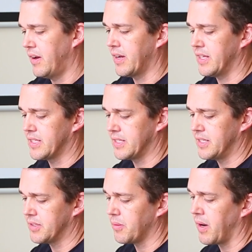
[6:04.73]
I guess this
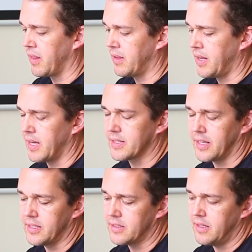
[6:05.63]
is one of the
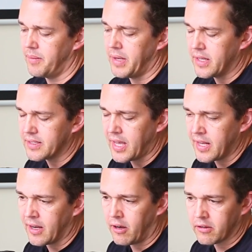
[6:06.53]
downsides. I mean, it's
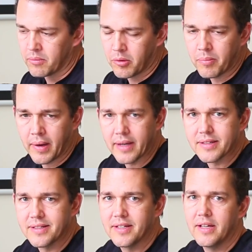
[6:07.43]
hand holdable,
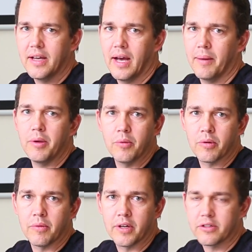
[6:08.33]
but you
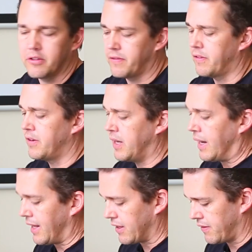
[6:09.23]
wouldn't want to for any
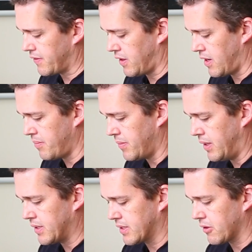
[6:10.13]
length of time.
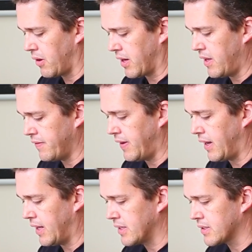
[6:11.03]
It's quite a heavy
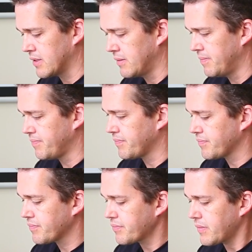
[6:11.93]
lens.
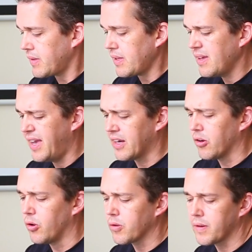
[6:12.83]
And an
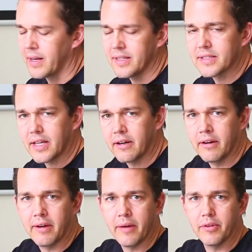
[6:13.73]
awkward lens to carry
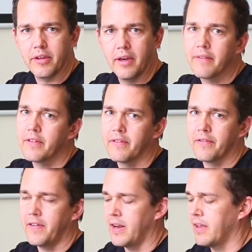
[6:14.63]
around with you. You have to have a
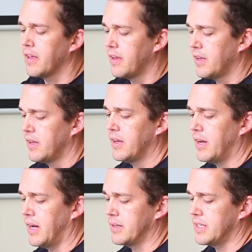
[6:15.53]
fairly
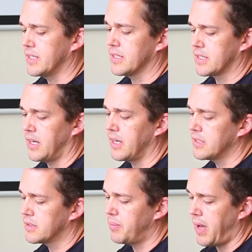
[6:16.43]
decent
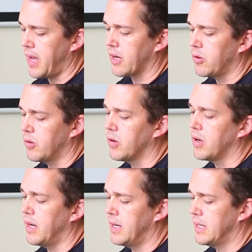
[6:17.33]
sized pack
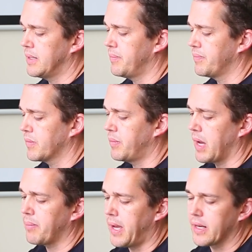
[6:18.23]
or
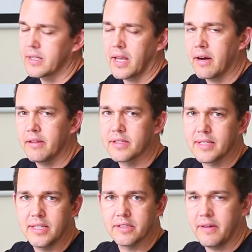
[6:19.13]
backpack to carry this
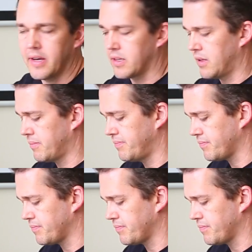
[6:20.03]
lens around in.